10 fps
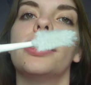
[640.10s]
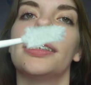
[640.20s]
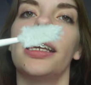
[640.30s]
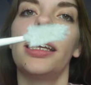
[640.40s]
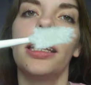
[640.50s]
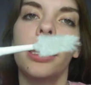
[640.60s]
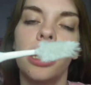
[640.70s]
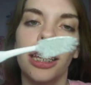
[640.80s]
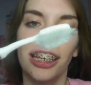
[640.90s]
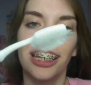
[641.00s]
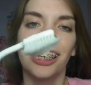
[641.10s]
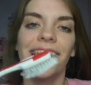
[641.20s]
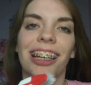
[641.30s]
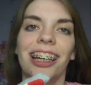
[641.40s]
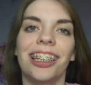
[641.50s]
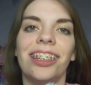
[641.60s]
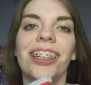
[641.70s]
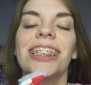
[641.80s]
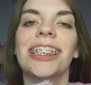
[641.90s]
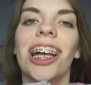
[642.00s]
you can see, and you
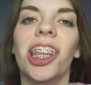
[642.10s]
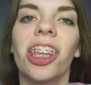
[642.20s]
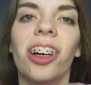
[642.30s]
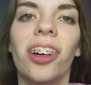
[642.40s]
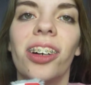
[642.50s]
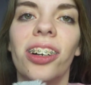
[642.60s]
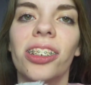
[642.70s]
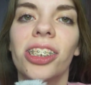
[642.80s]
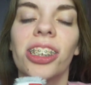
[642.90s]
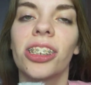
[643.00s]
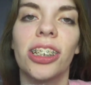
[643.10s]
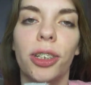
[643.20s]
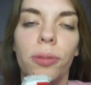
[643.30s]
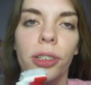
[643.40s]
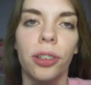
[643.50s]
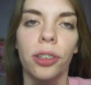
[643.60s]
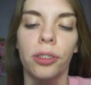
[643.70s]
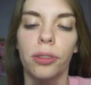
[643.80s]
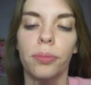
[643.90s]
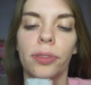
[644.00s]
use that just as you would on
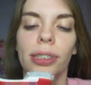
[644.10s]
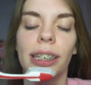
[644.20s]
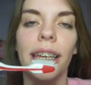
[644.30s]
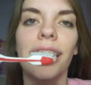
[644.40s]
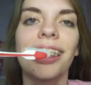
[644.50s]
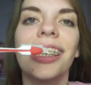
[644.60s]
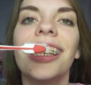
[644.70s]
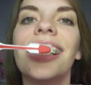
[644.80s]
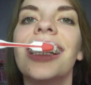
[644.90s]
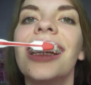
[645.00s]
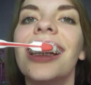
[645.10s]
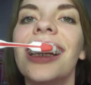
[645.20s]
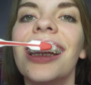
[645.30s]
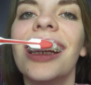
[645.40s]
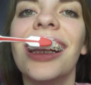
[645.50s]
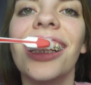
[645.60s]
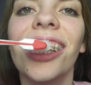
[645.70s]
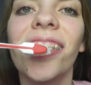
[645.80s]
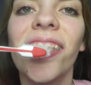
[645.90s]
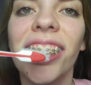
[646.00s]
your normal teeth.
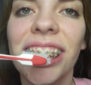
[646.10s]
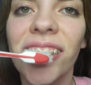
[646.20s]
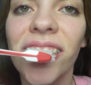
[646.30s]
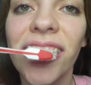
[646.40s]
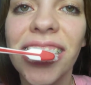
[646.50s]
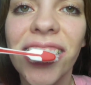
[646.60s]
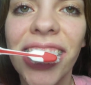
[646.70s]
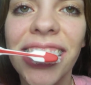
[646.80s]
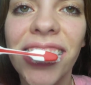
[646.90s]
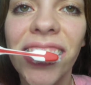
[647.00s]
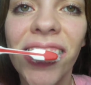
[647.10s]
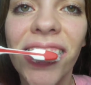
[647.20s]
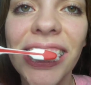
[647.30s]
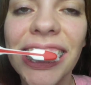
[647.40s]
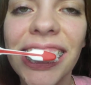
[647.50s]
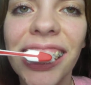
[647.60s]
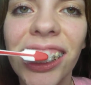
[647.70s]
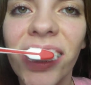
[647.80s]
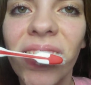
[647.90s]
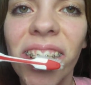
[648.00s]
First of all, straight across
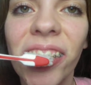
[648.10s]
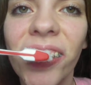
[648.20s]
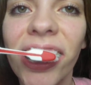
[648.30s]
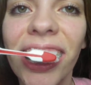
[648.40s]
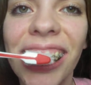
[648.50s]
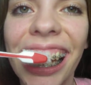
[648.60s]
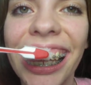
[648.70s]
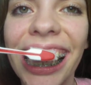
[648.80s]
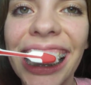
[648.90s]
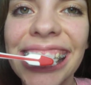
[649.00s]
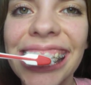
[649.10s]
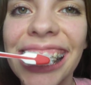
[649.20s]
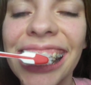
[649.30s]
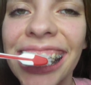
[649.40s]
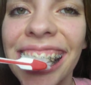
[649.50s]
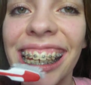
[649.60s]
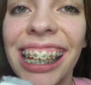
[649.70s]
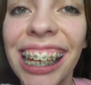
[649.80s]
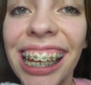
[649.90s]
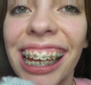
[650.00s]
and move around like that,
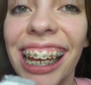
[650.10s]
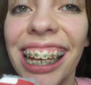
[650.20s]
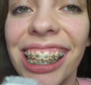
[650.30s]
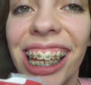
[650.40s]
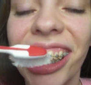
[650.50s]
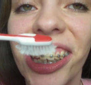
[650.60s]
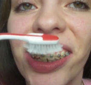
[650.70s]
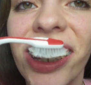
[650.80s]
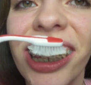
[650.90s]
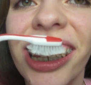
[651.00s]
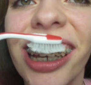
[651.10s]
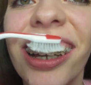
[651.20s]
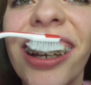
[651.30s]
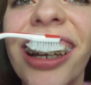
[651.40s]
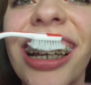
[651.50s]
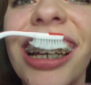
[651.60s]
and then you've got to go